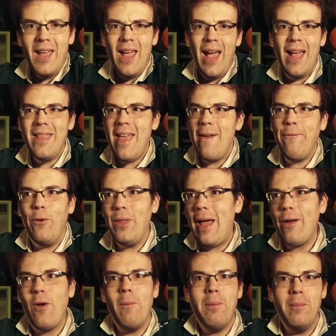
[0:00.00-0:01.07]
and therefore
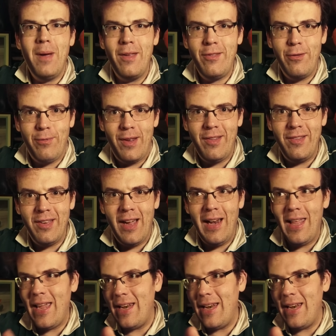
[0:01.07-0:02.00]
that compromised his race entirely.